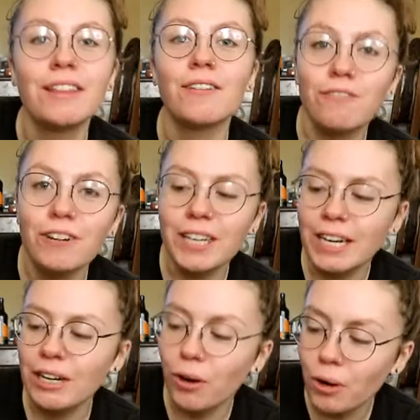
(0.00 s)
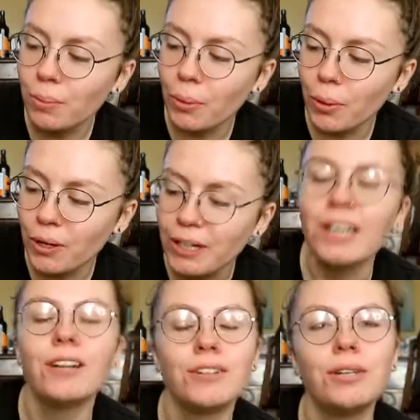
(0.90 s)
the freaking corkboard
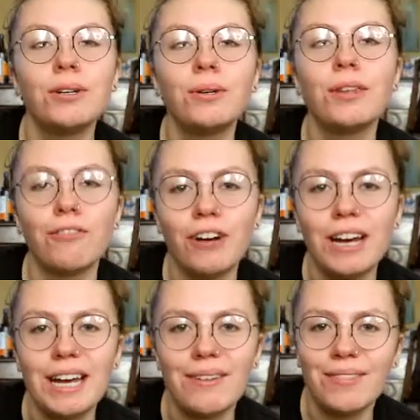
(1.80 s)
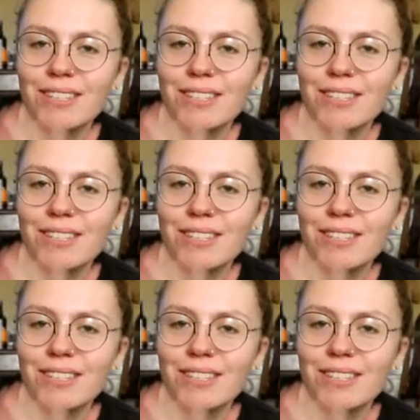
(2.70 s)
to the frame.